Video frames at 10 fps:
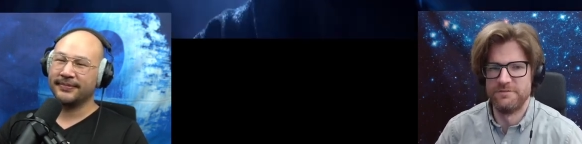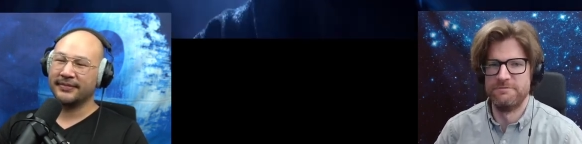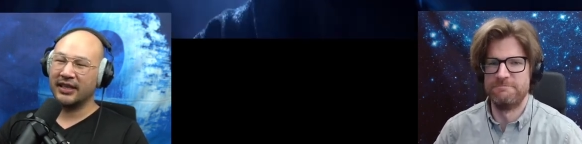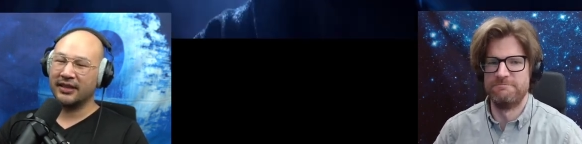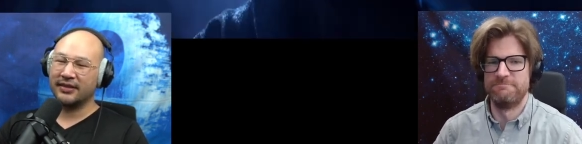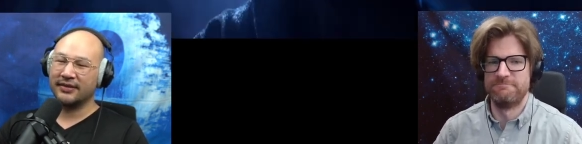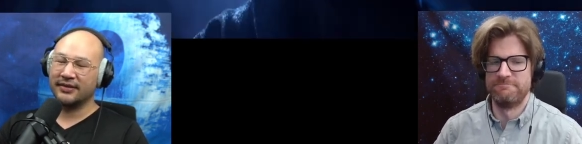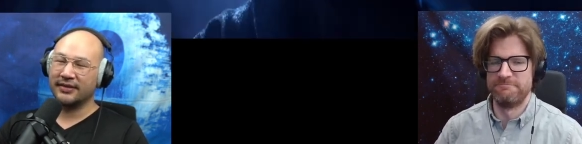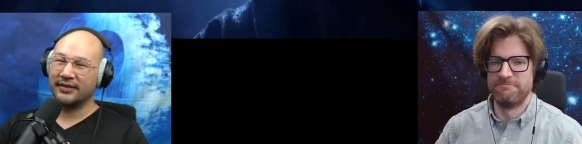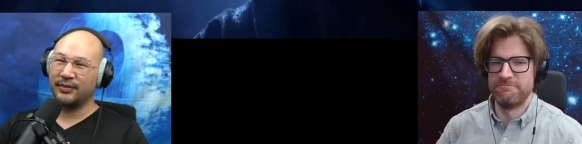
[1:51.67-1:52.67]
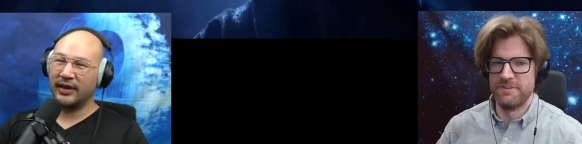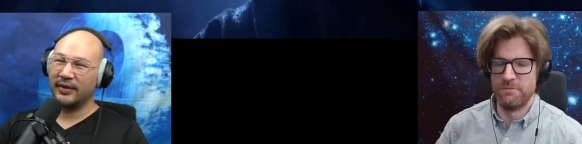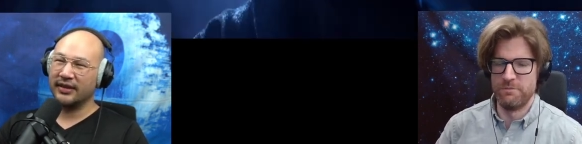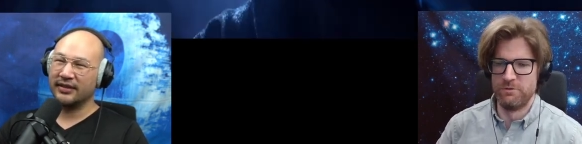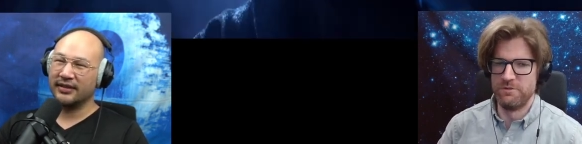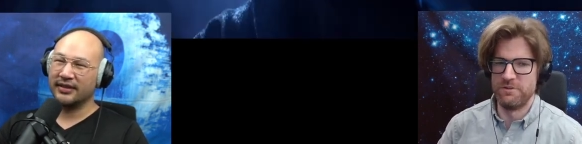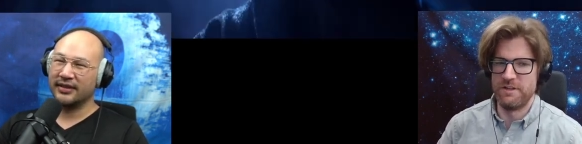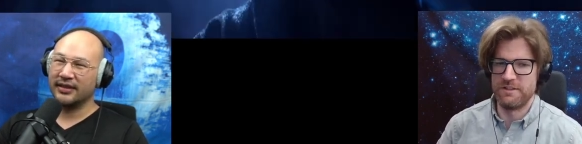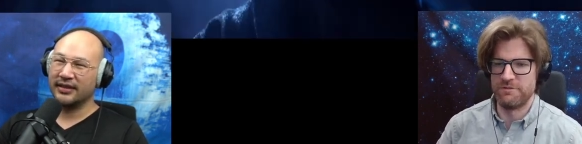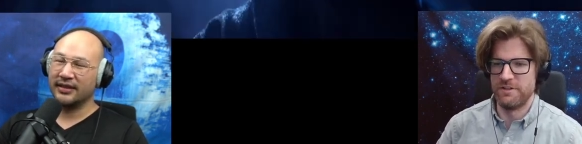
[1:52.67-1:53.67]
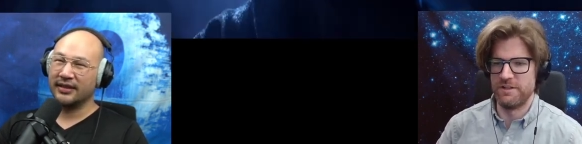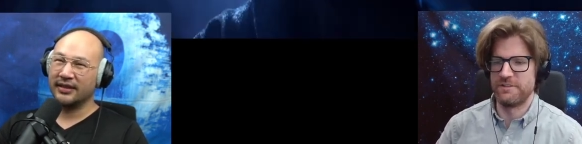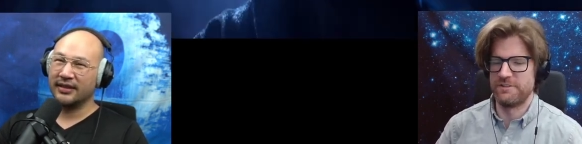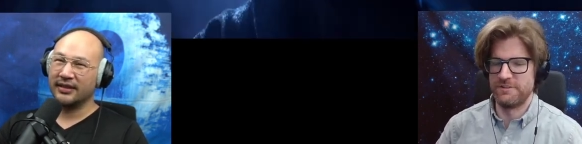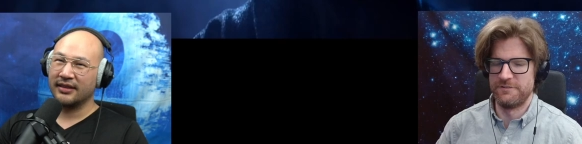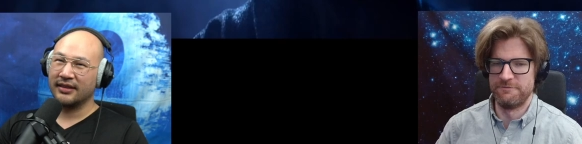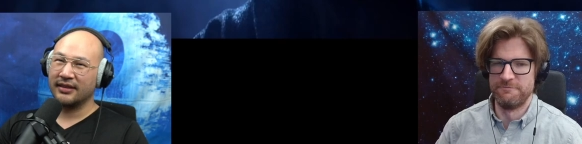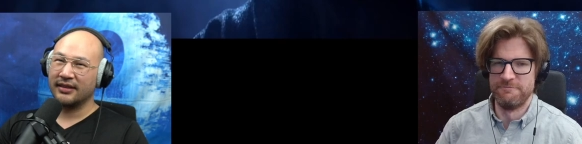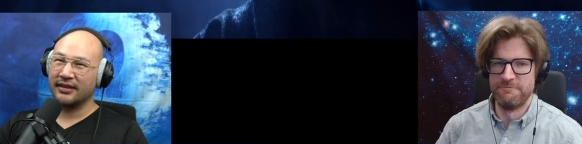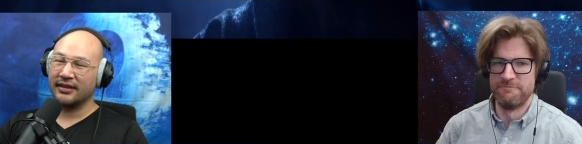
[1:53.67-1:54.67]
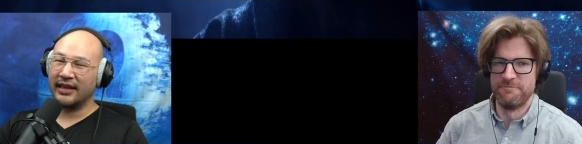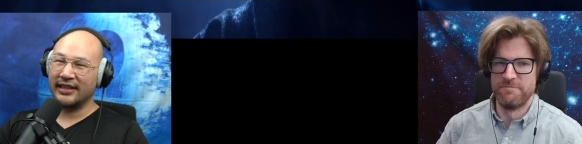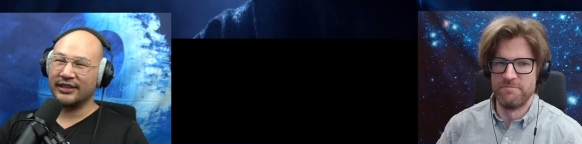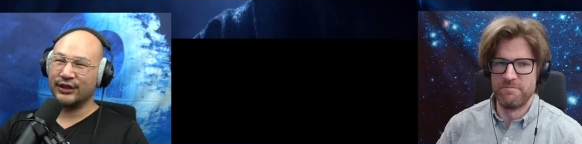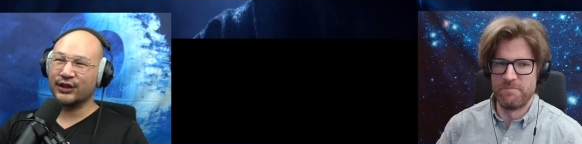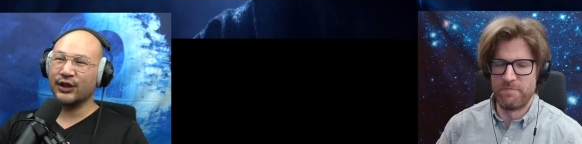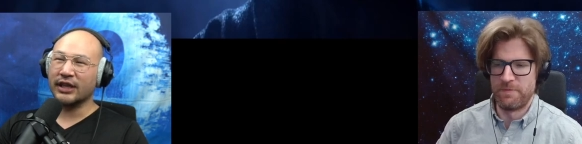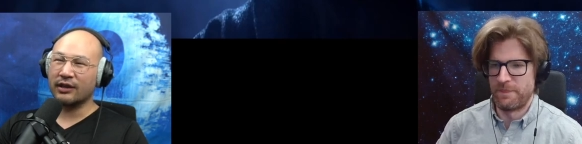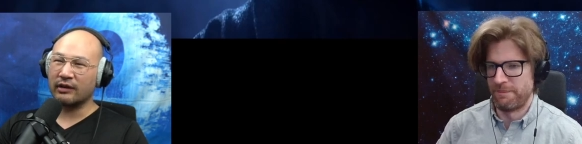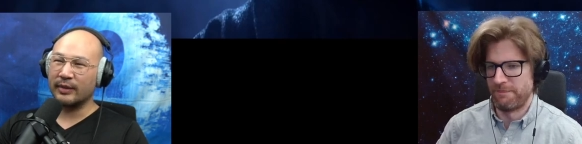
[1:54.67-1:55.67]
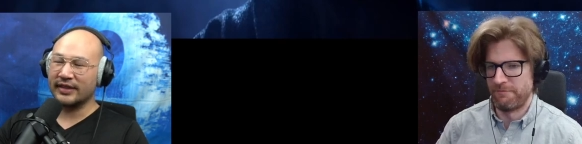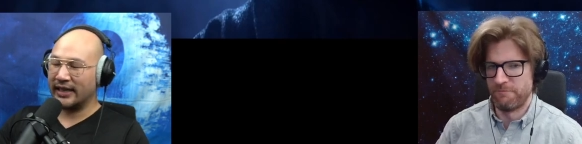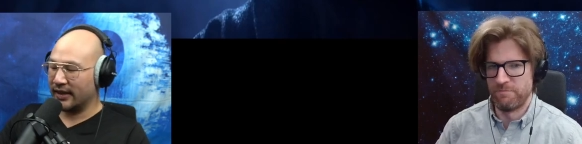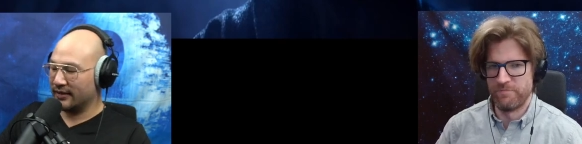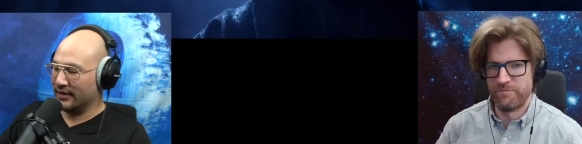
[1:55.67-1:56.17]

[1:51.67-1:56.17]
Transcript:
Speaker 1: Oh. Bummer. Brutal loss for Hux. Yeah, he should turn to the rebels now.